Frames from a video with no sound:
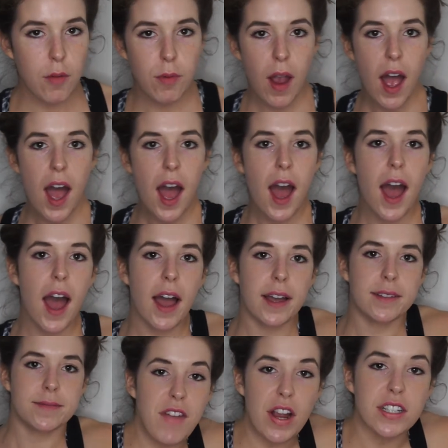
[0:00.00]

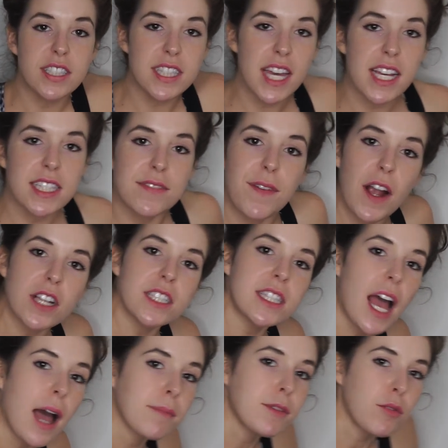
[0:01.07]
right. First things first.
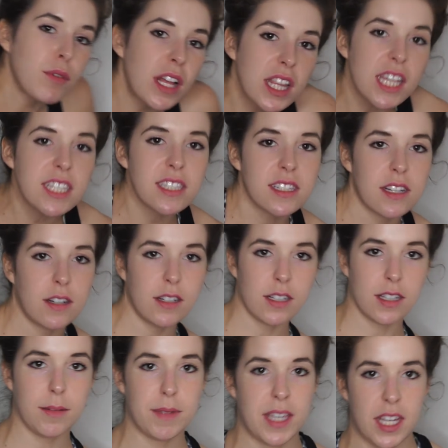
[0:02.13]
I'm the realist.
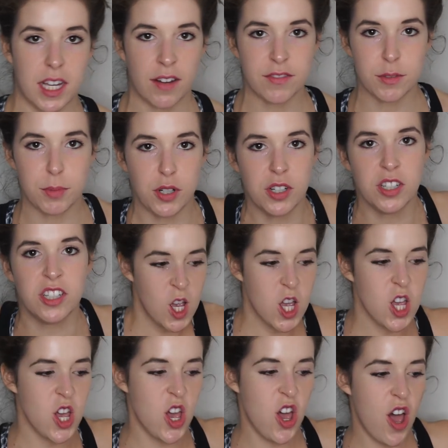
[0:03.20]
Oh, let me get comfortable.
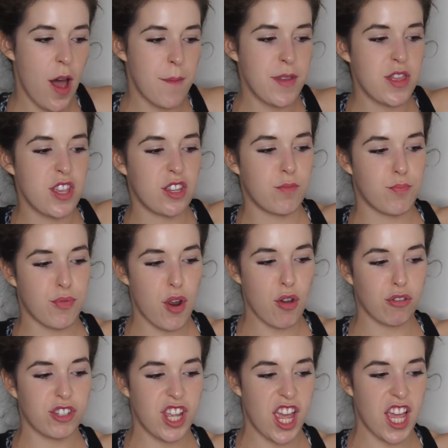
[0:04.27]
I'm in this brew
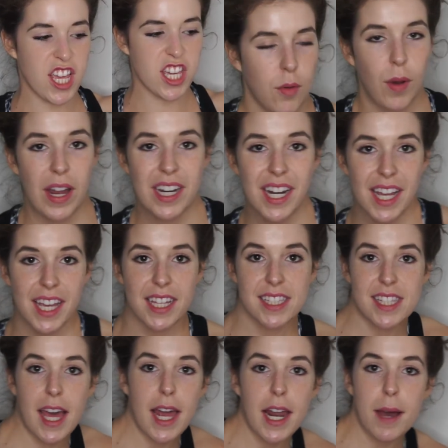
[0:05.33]
tank. Why didn't I get
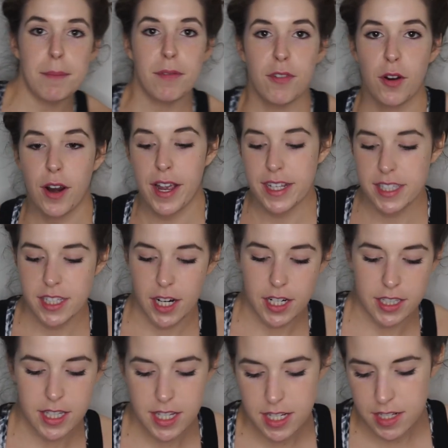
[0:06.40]
set up before I
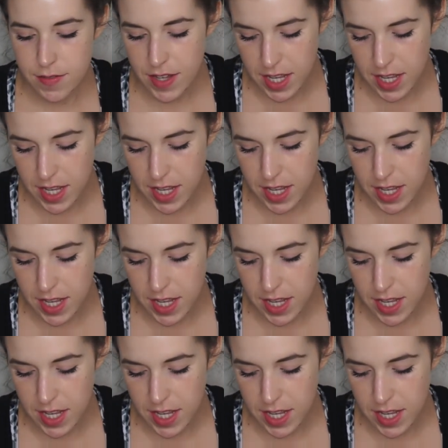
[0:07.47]
started this